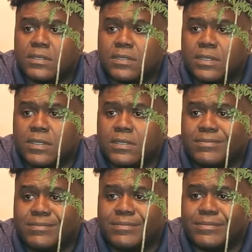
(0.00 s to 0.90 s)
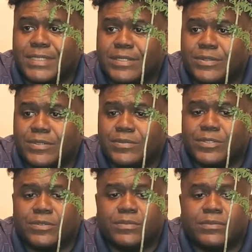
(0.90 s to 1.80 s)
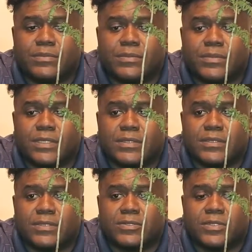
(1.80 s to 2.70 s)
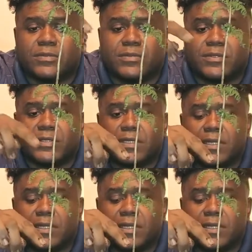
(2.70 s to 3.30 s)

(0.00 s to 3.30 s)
Yeah, that was a root. That was a string of roots that